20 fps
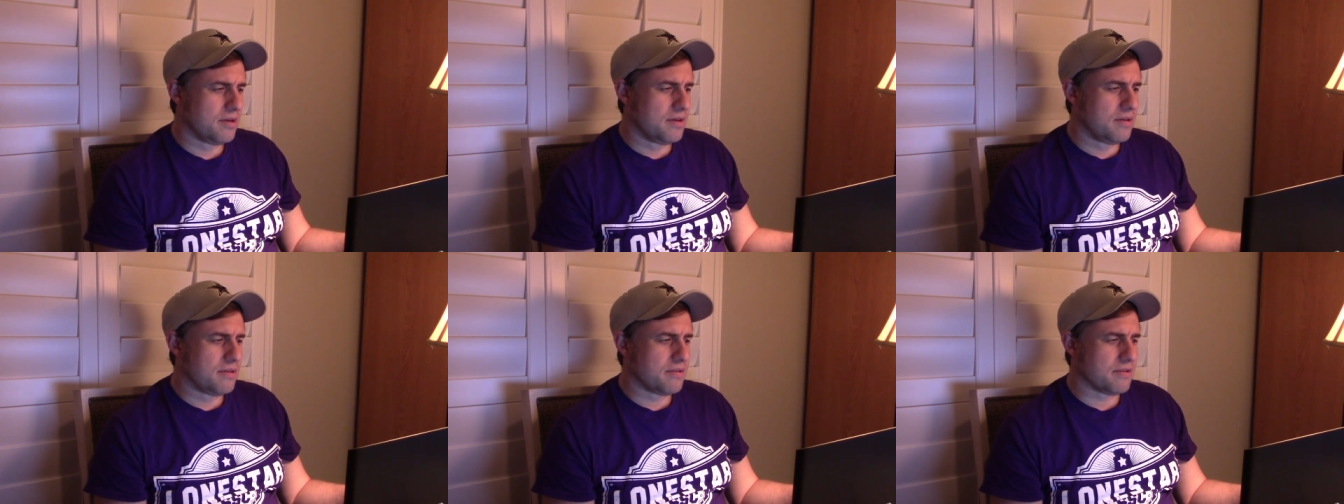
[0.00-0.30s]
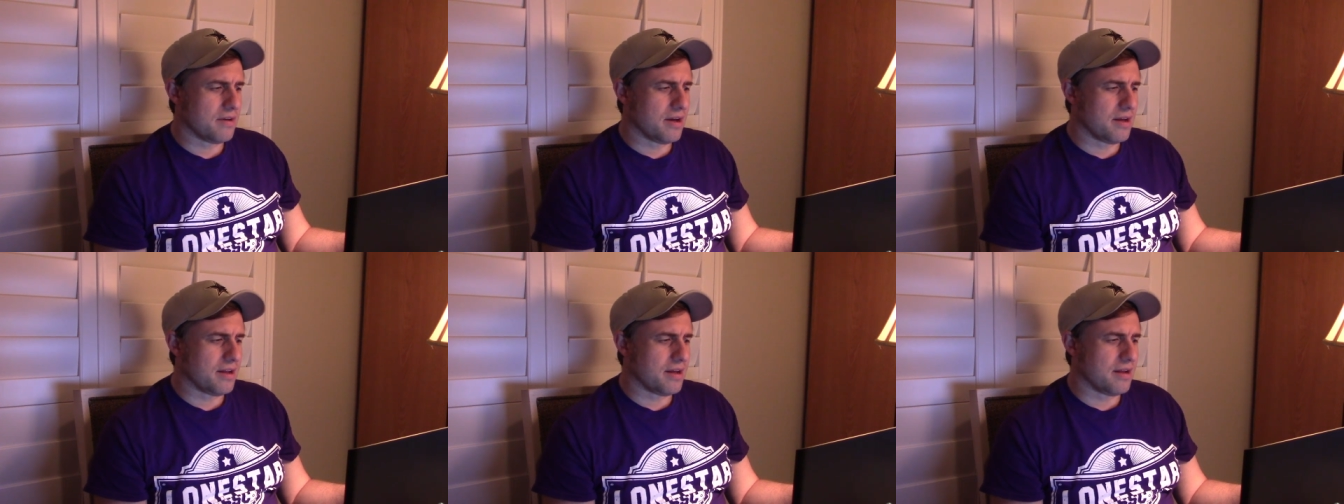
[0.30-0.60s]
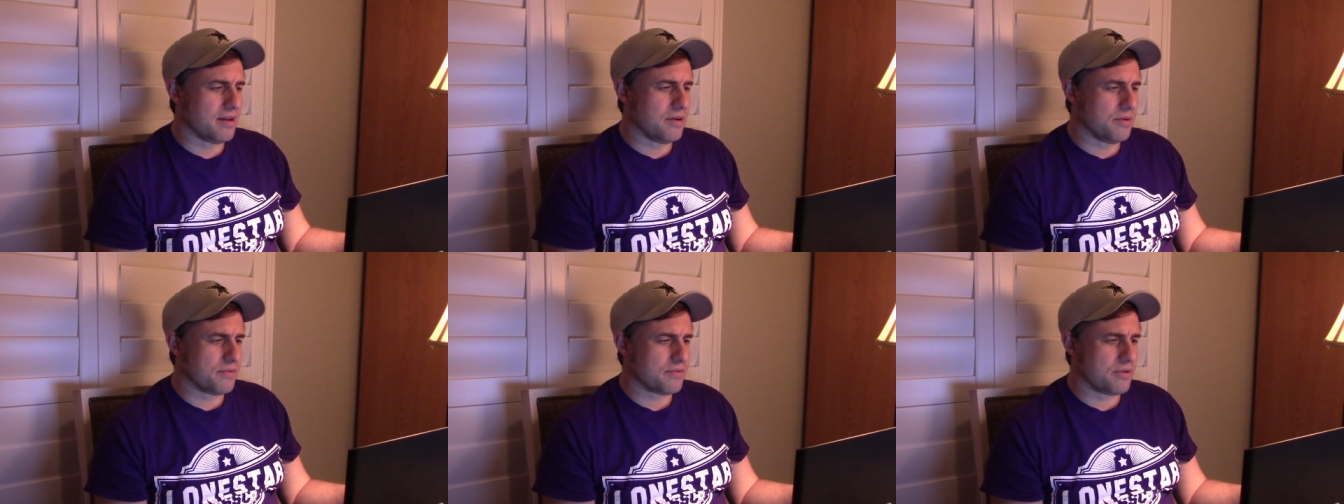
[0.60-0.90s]
So I
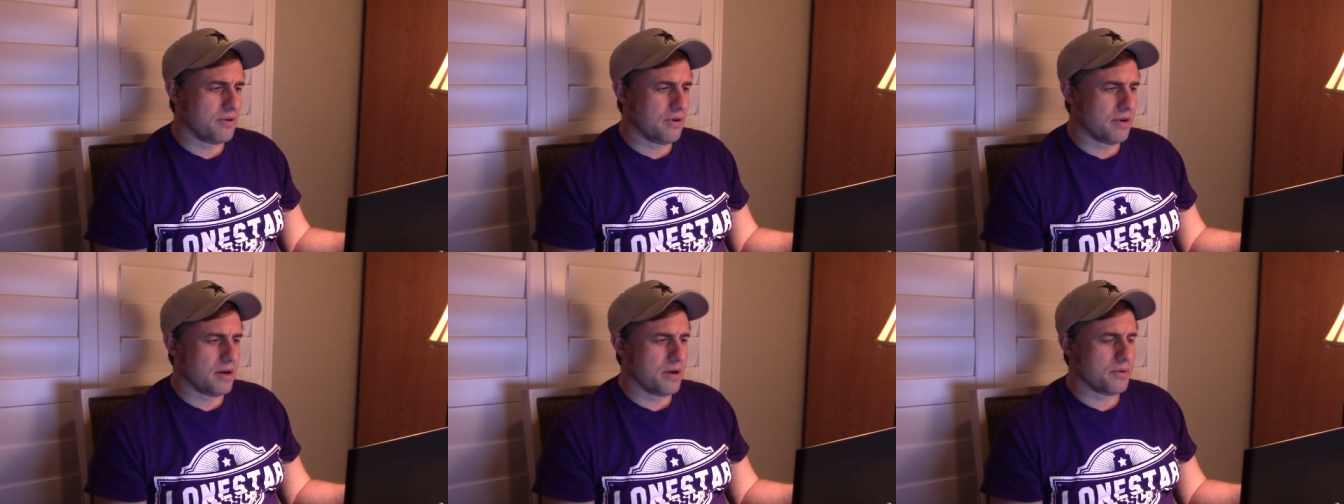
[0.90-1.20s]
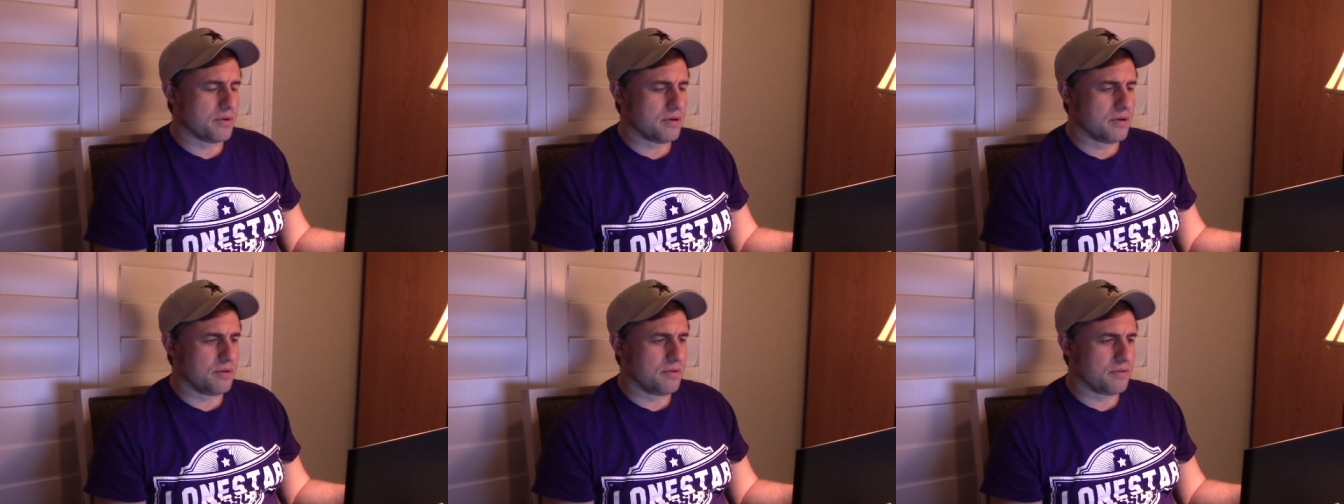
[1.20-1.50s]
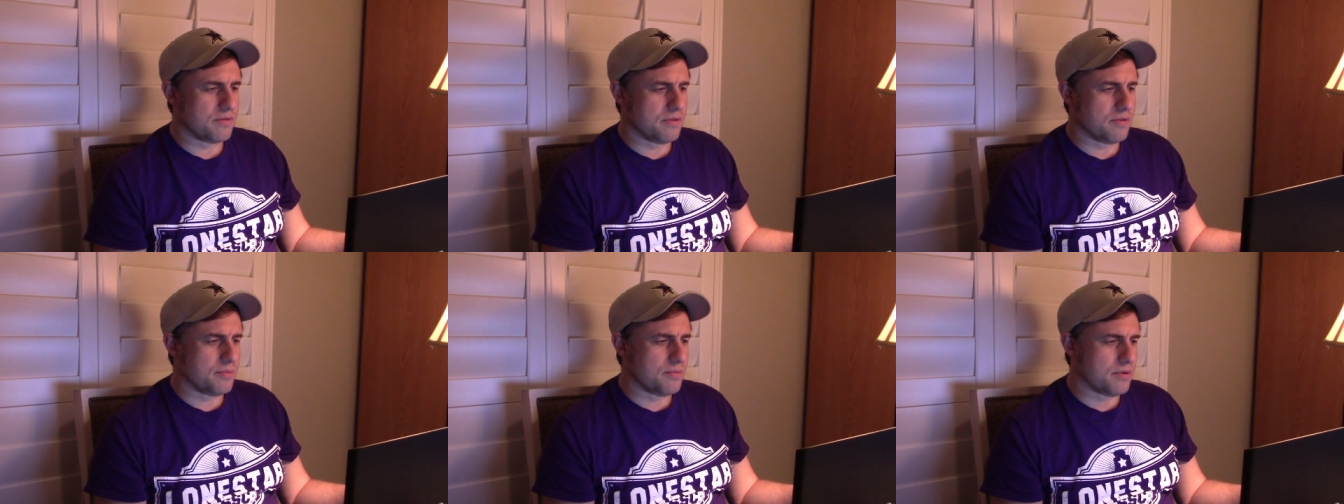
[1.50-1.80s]
don't know what's going on with
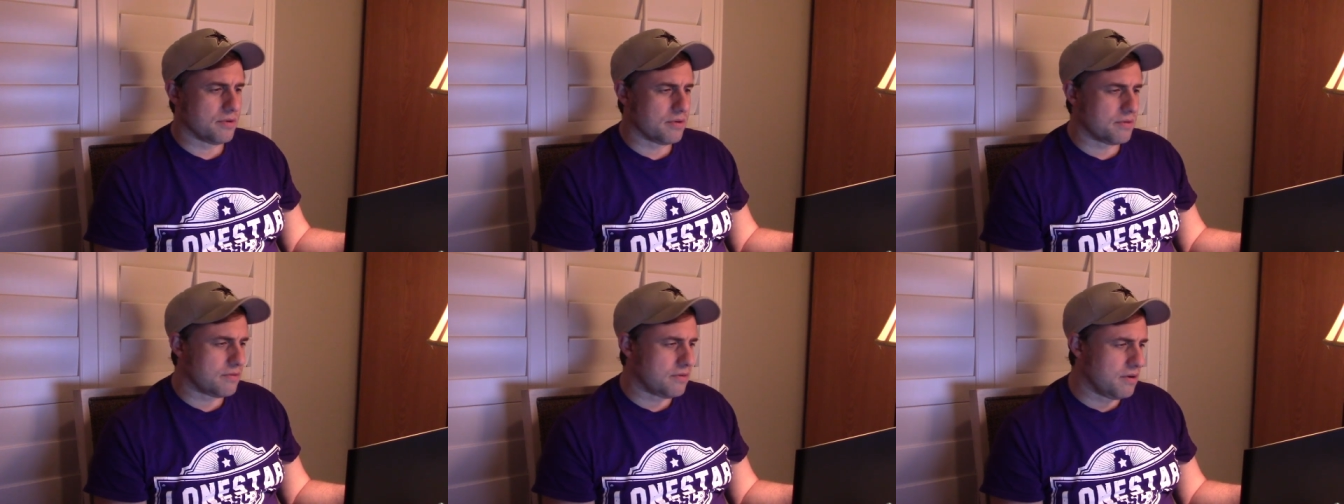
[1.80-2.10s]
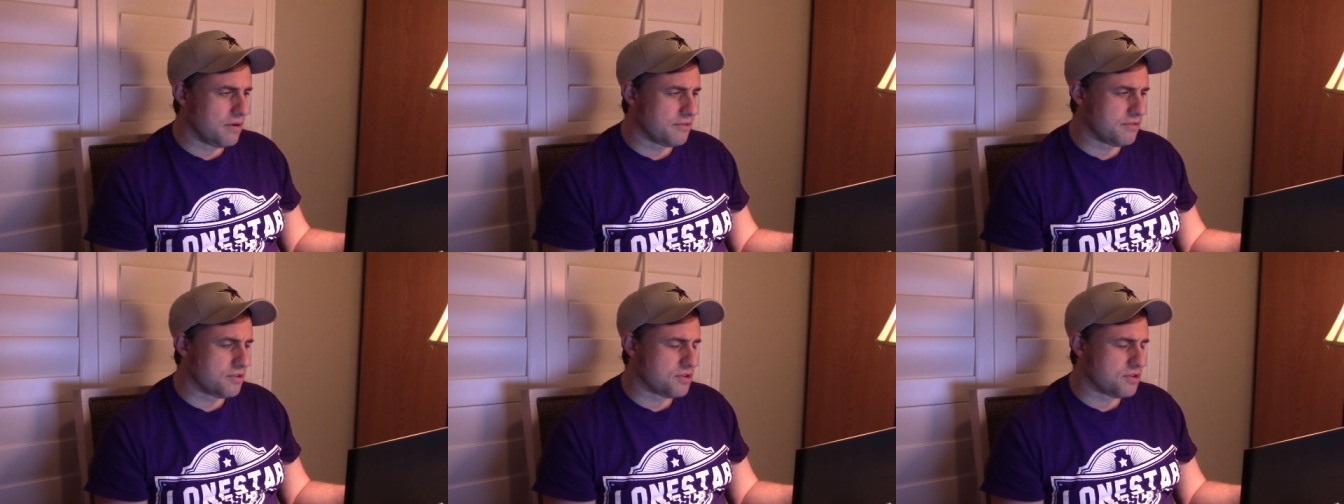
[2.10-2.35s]
Houston, but as long as